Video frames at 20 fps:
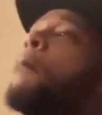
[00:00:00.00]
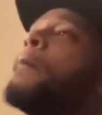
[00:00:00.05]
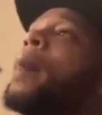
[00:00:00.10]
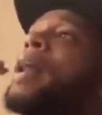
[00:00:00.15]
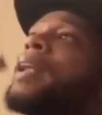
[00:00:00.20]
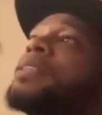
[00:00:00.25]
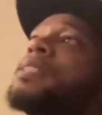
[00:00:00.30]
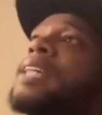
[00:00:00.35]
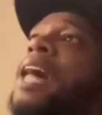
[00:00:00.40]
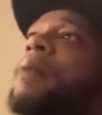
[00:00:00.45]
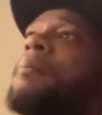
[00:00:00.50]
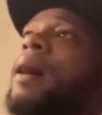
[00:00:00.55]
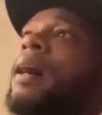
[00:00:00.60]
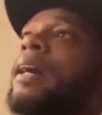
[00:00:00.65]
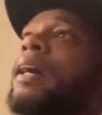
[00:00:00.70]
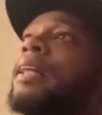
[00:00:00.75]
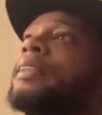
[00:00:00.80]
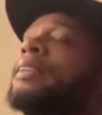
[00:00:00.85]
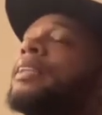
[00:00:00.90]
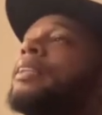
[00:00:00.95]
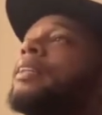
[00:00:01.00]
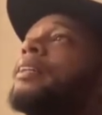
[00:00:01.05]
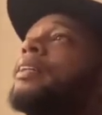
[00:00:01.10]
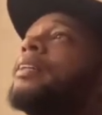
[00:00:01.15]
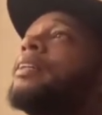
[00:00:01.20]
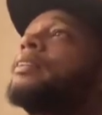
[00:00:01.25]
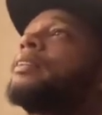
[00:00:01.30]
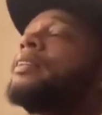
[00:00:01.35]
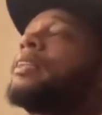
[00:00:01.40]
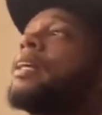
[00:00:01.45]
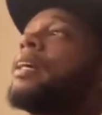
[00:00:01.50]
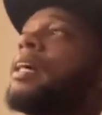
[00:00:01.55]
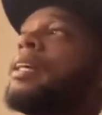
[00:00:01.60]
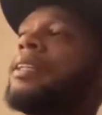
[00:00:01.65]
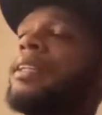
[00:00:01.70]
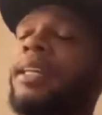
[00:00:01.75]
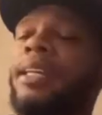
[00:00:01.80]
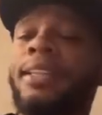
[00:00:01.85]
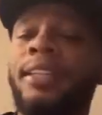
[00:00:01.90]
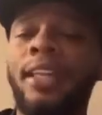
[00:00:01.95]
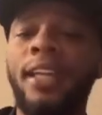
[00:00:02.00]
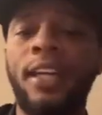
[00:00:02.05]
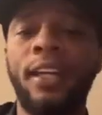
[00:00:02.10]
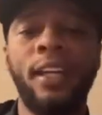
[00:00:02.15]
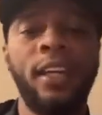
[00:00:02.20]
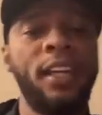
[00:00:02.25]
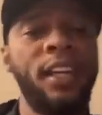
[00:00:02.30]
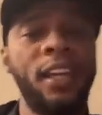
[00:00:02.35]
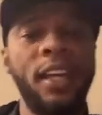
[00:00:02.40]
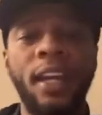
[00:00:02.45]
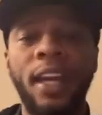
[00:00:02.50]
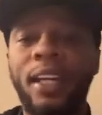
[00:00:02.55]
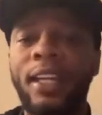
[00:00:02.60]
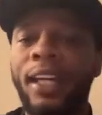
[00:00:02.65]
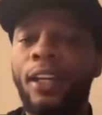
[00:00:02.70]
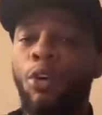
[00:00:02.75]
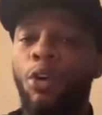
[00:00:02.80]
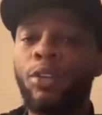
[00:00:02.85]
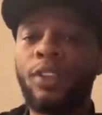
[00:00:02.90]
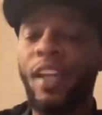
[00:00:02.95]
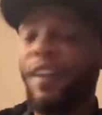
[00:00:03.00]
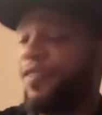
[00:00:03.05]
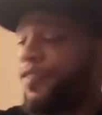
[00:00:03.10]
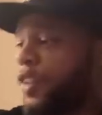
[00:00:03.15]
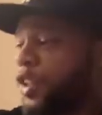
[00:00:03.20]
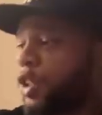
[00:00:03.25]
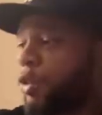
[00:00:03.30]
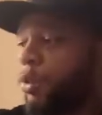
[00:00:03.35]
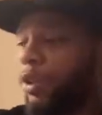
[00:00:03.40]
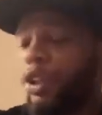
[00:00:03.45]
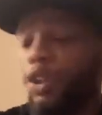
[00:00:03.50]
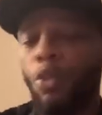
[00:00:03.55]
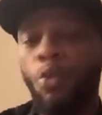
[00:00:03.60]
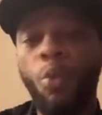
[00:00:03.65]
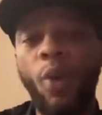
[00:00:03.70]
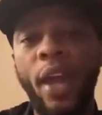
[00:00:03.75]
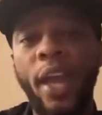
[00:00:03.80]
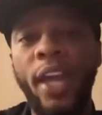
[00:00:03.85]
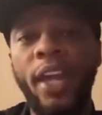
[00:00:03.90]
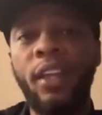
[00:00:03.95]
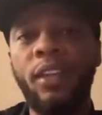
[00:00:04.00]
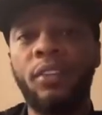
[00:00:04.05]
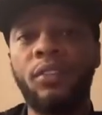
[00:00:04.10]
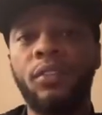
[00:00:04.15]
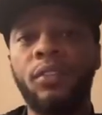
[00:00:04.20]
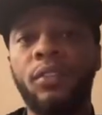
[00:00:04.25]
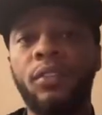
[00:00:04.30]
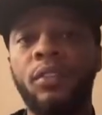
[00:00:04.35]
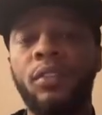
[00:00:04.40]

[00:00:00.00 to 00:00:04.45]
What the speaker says: By the time I got to the end of the year and I caught that feature with Lil Wayne,